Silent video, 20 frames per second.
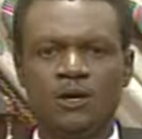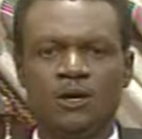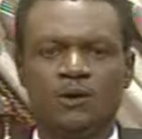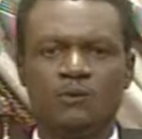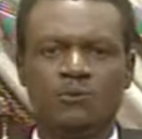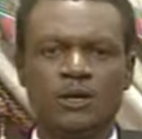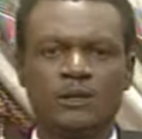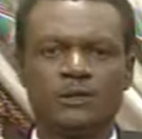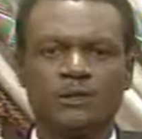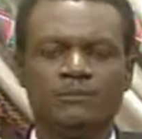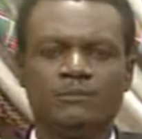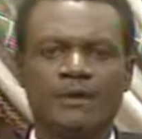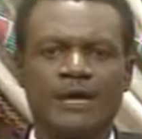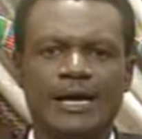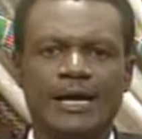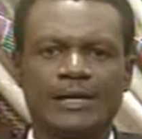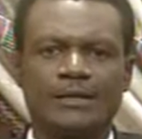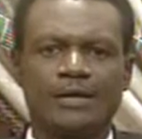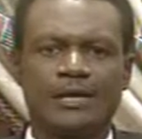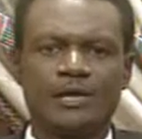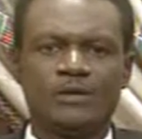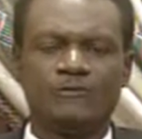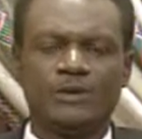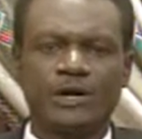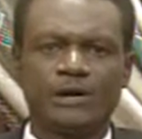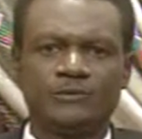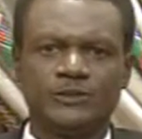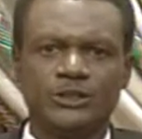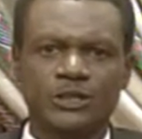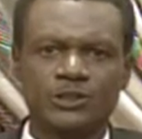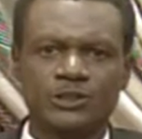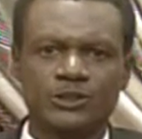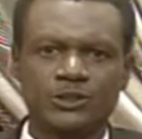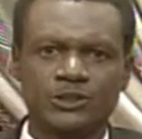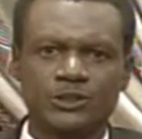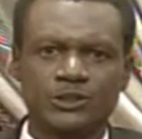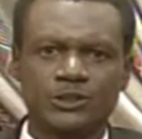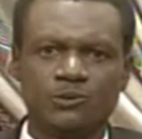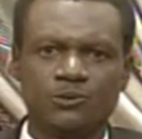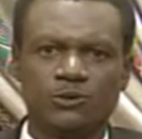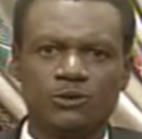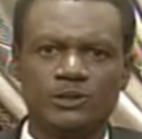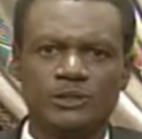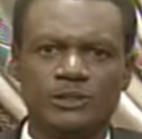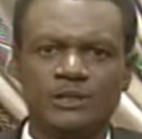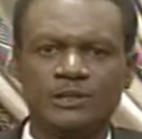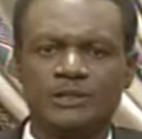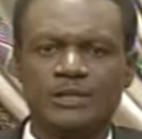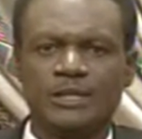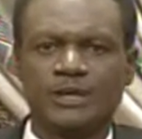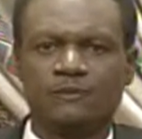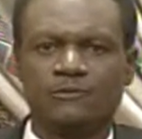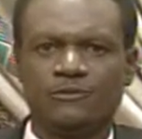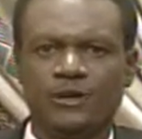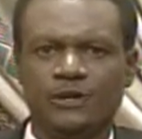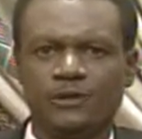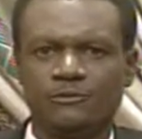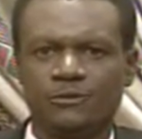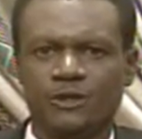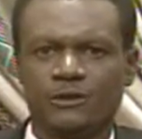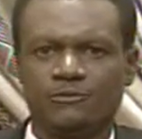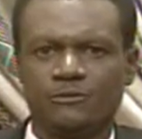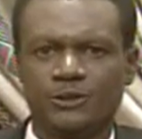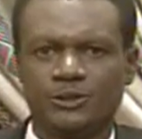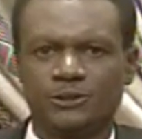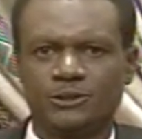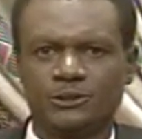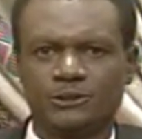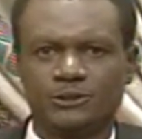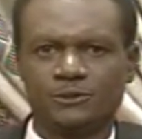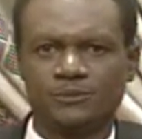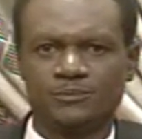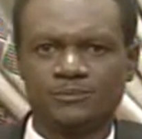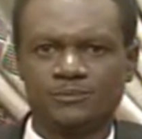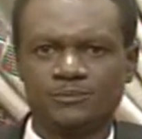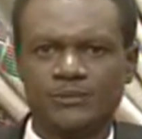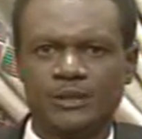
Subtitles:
Welcome back. Now, if you have just joined us, you're watching Safiya Breakfast Show.